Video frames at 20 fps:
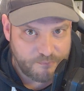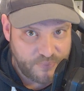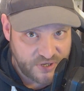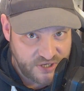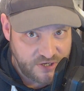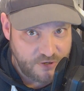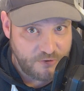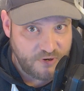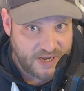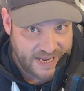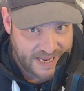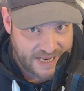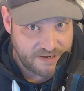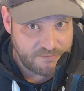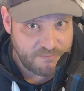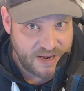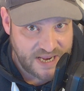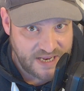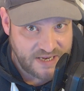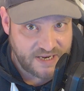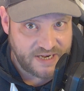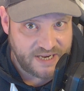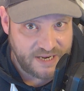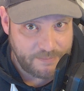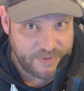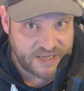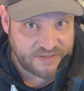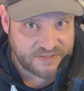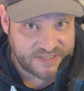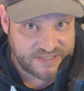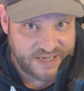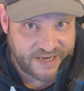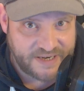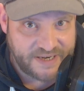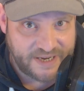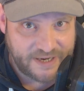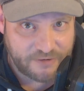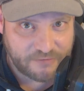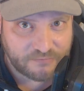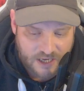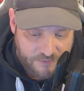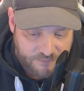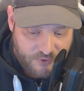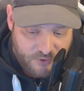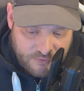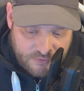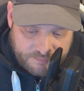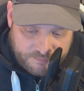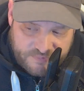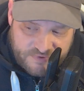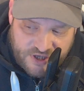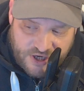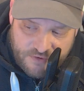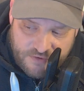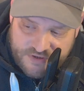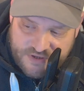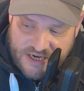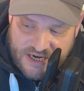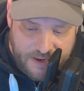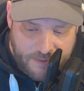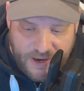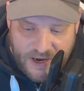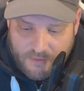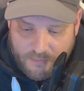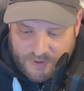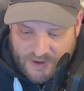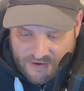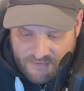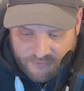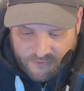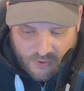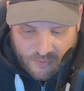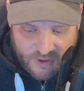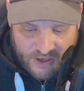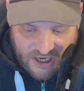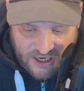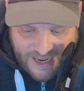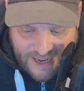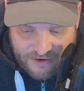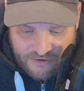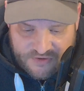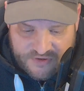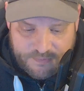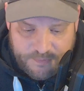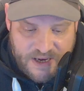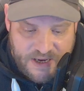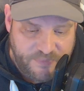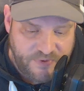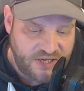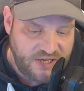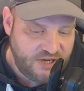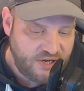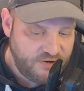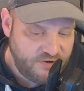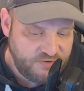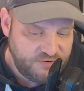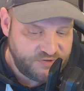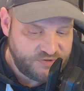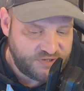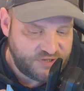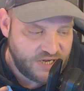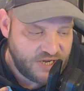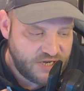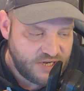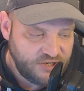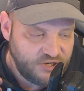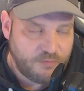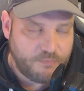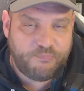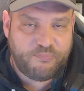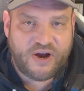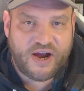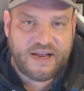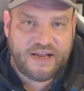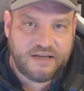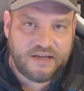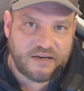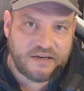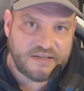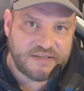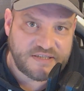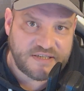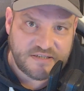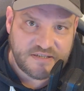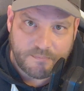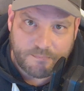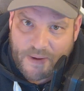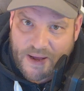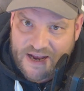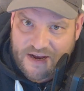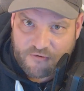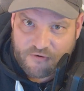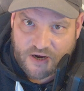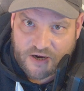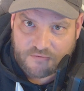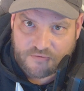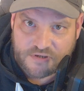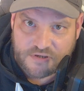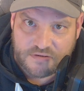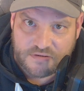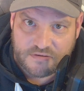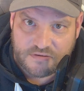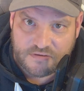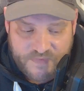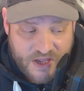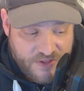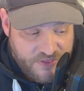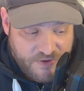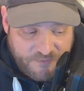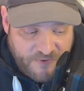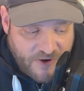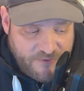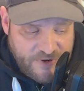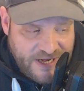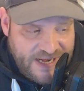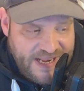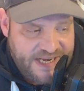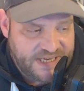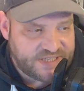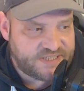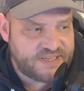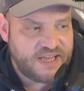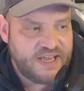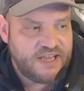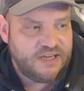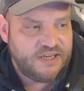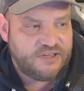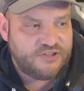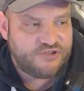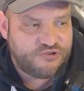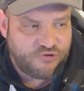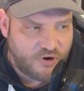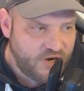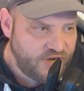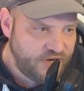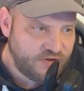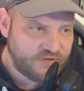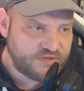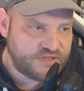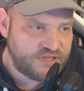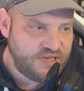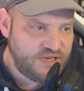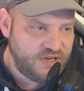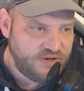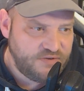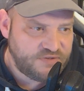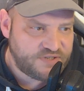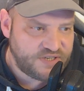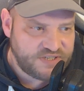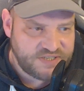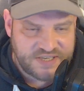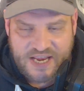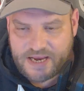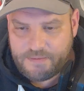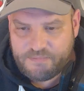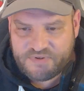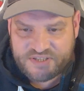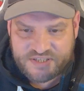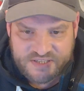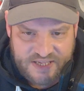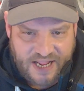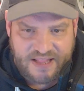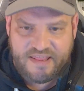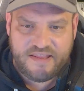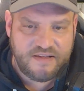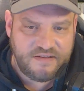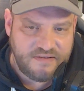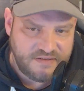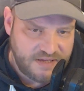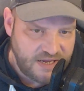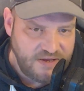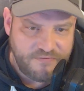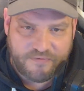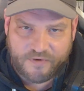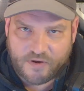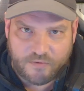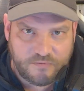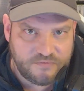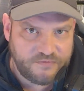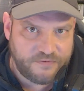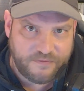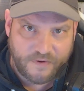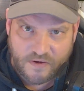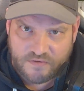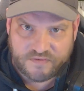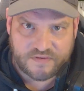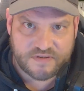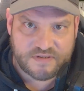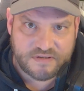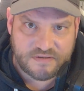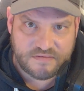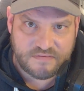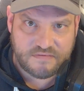But you can make an email stand out. If your chosen email platform allows, maybe use your brand colors as a background. At the very least, try not to use the same standard default font.